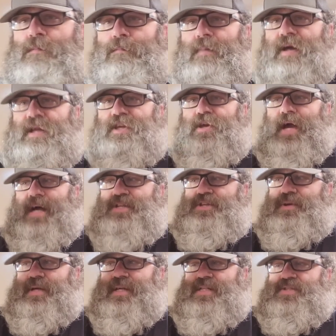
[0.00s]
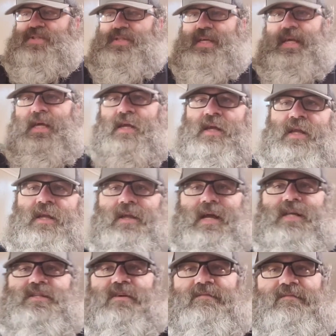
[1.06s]
But as you can see,
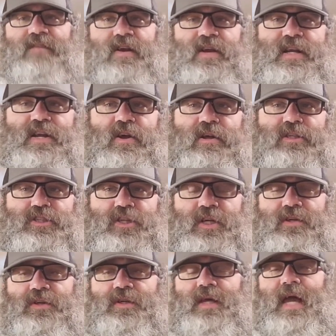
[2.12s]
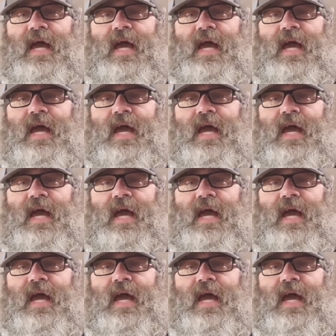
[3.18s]
it's a very dark shield.